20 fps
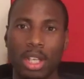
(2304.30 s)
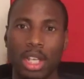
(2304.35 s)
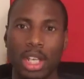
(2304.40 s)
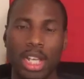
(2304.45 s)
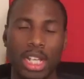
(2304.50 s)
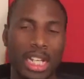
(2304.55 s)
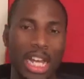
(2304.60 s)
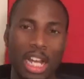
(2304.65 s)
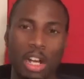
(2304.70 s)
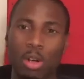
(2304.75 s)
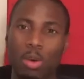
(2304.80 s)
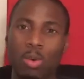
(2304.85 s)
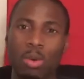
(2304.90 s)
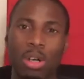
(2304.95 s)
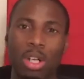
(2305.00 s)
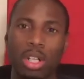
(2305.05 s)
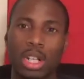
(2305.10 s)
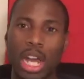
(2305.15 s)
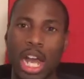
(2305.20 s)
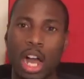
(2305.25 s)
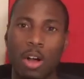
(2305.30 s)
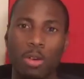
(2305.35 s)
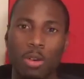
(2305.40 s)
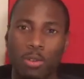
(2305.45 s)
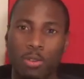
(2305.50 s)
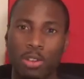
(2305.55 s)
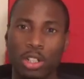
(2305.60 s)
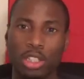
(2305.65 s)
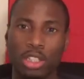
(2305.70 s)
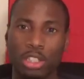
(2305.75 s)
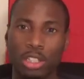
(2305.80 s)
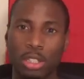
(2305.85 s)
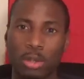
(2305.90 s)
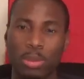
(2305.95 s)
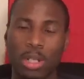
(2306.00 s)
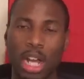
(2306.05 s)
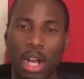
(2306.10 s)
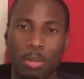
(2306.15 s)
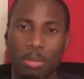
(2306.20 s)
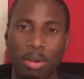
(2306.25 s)
And I don't want our friendship
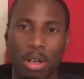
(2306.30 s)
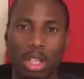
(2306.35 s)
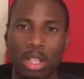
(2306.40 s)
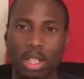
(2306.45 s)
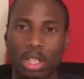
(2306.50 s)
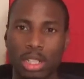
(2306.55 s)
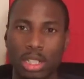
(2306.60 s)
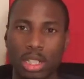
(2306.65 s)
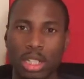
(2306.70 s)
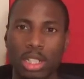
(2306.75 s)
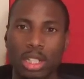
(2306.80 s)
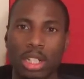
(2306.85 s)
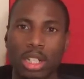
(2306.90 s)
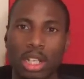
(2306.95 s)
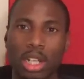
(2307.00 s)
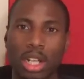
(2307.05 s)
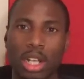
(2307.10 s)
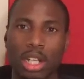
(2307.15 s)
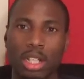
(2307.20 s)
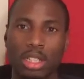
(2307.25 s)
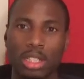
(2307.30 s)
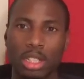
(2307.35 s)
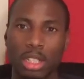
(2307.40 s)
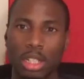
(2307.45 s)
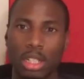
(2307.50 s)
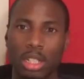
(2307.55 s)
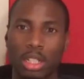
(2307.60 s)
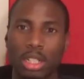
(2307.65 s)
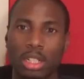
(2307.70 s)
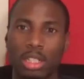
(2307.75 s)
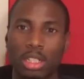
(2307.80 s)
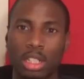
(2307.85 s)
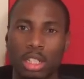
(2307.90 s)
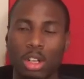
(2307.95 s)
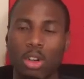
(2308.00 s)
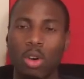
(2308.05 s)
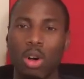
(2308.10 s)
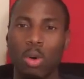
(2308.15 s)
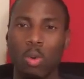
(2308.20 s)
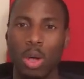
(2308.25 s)
and our brotherhood to, to
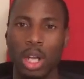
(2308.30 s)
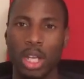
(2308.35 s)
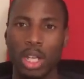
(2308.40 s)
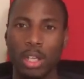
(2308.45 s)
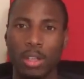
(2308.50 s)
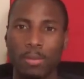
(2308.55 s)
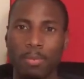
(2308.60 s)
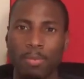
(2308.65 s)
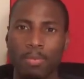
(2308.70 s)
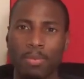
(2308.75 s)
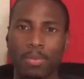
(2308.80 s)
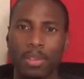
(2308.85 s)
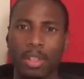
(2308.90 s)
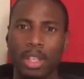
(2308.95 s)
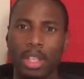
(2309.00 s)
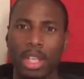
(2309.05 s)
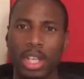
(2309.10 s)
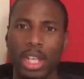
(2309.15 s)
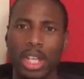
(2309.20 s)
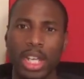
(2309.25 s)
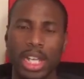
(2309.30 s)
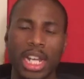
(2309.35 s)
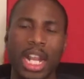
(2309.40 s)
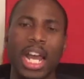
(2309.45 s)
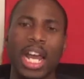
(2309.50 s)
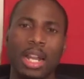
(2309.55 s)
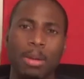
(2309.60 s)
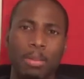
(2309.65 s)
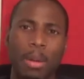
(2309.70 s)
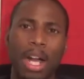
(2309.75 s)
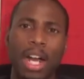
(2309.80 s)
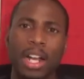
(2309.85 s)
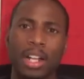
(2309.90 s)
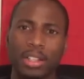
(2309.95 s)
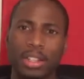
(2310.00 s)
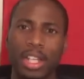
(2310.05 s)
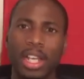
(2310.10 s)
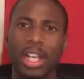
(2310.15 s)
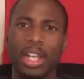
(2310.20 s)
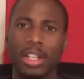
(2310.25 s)
go away and I
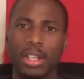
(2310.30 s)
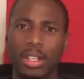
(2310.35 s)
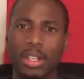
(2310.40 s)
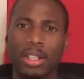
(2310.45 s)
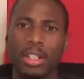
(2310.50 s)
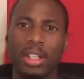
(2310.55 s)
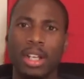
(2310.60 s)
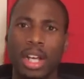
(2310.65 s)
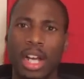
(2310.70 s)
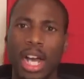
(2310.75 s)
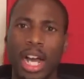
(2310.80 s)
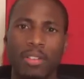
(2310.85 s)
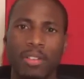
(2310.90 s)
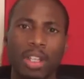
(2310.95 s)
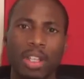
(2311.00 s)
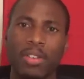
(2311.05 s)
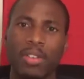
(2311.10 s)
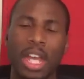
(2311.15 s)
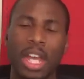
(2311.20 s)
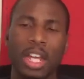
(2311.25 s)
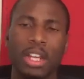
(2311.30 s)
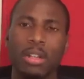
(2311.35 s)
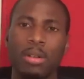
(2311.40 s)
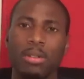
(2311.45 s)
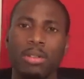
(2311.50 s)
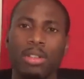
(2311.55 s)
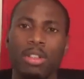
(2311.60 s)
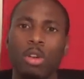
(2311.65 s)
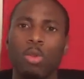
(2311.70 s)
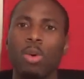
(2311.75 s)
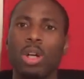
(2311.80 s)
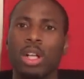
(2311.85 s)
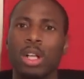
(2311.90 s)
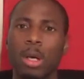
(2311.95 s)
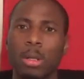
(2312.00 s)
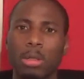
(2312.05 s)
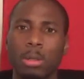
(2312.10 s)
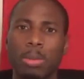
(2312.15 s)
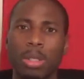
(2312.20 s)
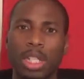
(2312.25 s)
admired that. I've never had a, no one
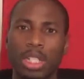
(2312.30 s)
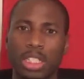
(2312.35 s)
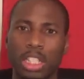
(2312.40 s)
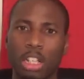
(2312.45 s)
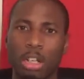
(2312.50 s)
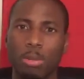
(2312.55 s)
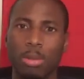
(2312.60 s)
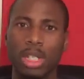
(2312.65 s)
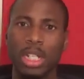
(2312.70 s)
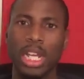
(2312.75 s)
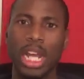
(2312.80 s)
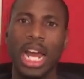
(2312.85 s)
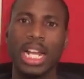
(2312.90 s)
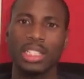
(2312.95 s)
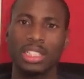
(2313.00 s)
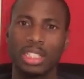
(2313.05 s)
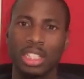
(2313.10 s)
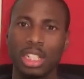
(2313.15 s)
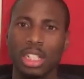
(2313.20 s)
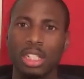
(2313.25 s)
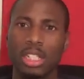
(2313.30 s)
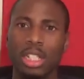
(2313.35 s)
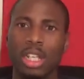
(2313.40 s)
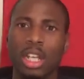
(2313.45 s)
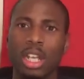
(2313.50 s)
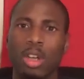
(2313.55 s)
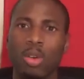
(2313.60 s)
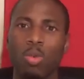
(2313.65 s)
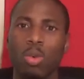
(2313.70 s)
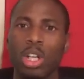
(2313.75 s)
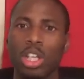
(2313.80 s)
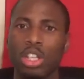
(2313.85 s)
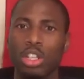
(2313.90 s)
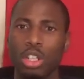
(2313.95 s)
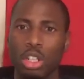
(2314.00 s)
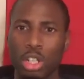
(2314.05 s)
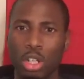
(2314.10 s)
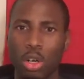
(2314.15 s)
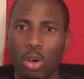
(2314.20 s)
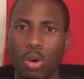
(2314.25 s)
come to me and tell me that I see where
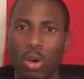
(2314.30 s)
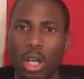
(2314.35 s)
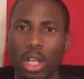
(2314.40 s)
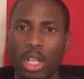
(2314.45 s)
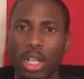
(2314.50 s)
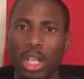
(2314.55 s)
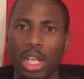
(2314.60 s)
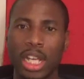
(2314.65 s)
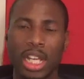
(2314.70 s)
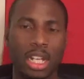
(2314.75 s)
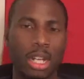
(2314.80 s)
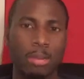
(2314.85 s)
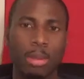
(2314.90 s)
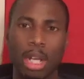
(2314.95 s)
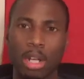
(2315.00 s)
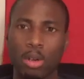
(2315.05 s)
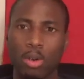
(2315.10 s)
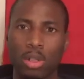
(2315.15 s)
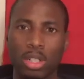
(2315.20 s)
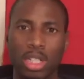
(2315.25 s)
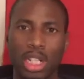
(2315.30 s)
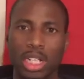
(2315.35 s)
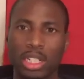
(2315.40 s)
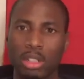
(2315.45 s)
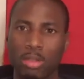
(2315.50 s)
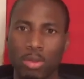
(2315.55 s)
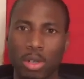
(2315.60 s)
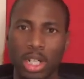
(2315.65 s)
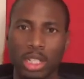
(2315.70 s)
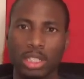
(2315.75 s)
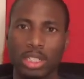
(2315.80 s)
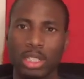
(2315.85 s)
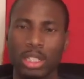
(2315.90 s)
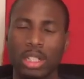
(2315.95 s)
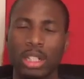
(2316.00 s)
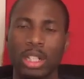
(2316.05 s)
you're going and I'm not going that direction.